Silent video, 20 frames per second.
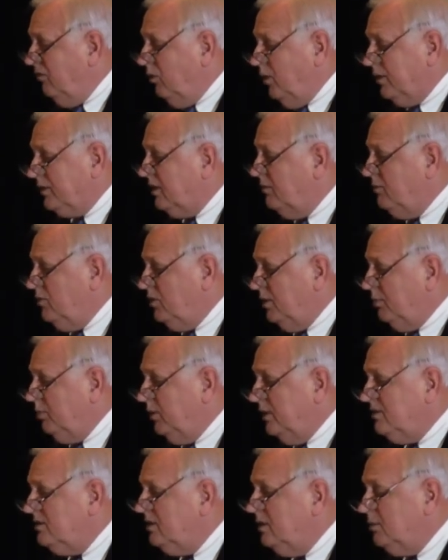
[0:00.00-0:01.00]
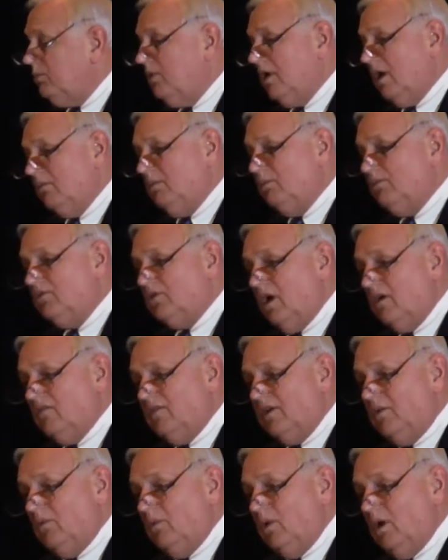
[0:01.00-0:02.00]
of what community policing and problem
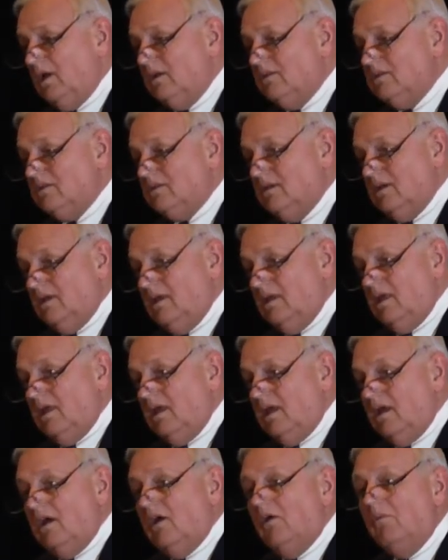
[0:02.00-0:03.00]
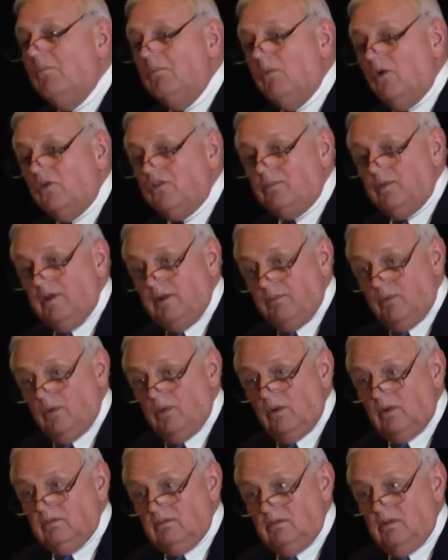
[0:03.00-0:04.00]
solving was, most
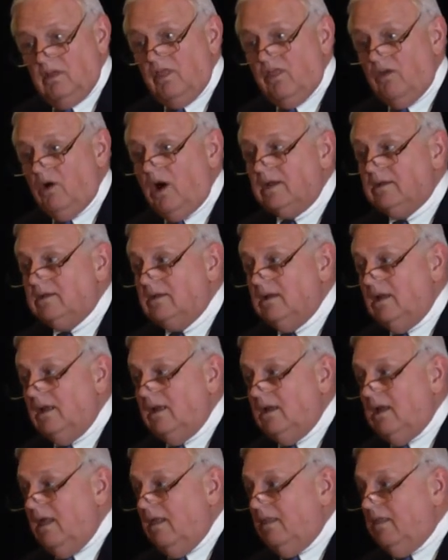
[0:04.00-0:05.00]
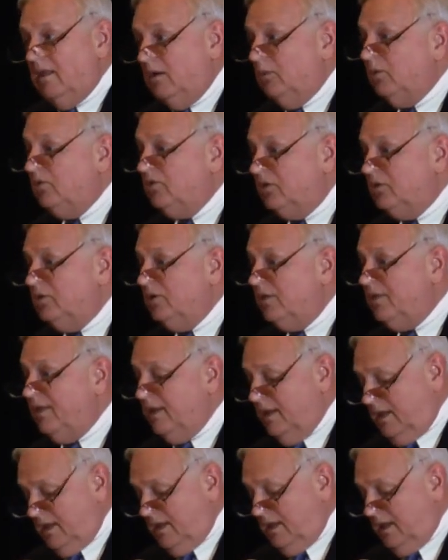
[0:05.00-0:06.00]
people thought that it was a good
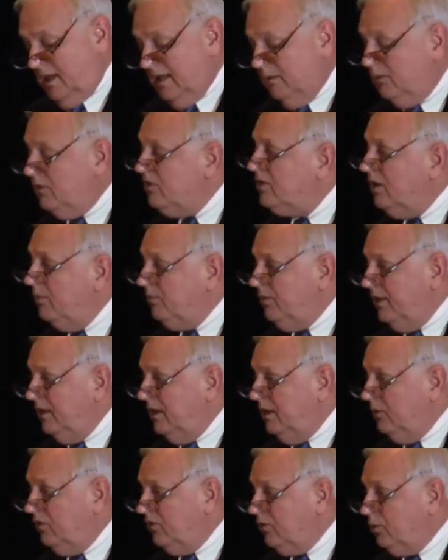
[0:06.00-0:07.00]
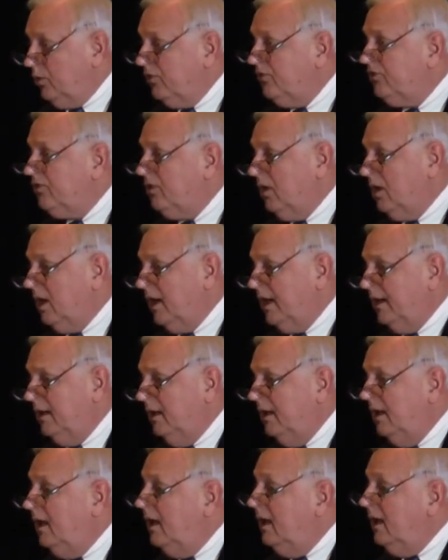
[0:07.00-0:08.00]
thing and it was something that was worth
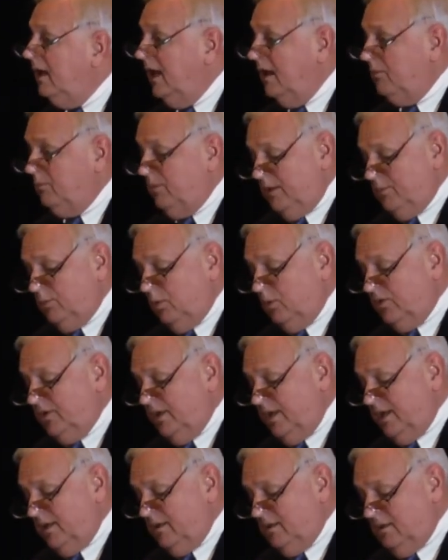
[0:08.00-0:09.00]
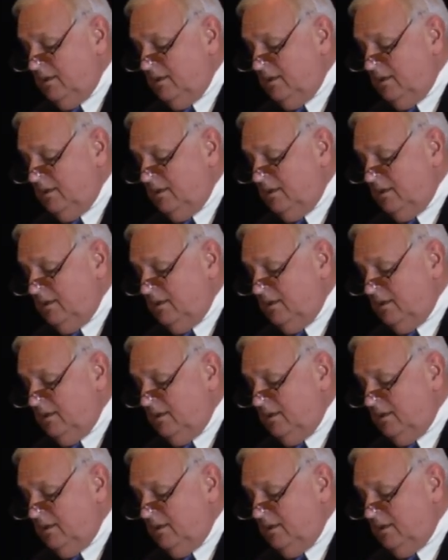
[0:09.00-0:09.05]
trying, and people did